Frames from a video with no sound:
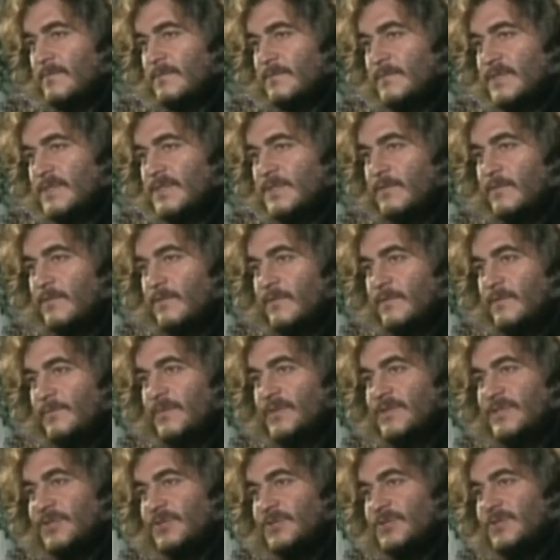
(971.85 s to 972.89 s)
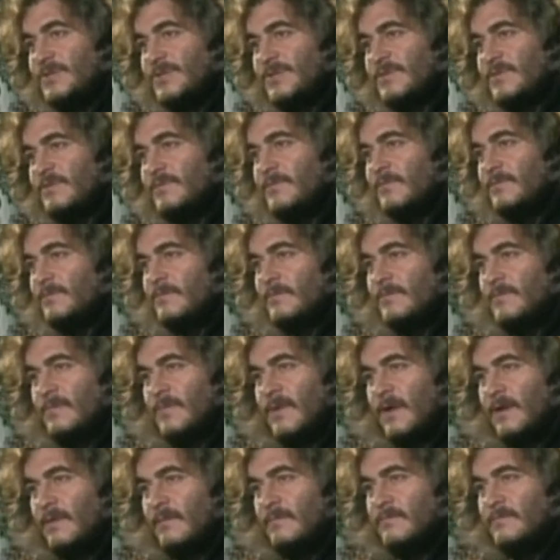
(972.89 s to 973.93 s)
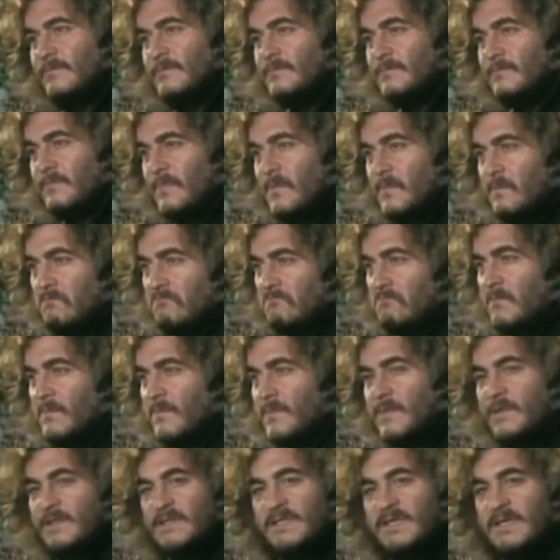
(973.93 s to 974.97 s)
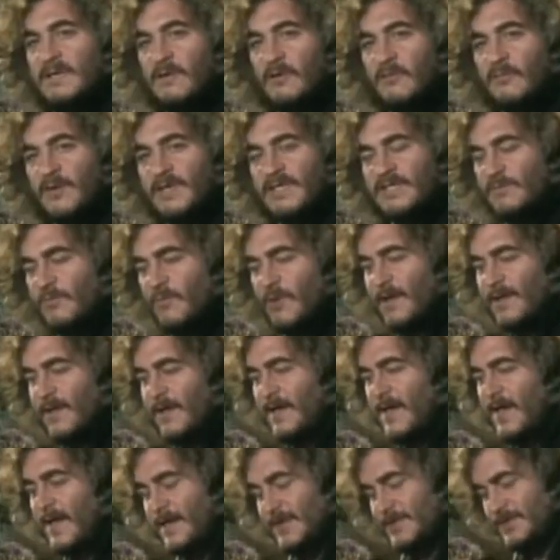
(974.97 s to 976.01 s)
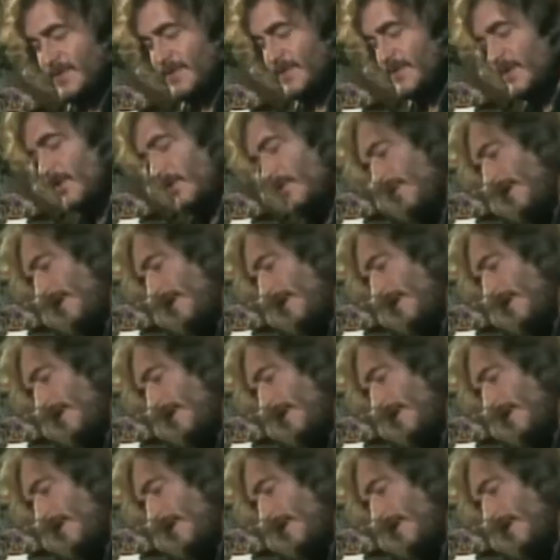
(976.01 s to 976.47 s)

school of musicians who um, see no reason why they can't just know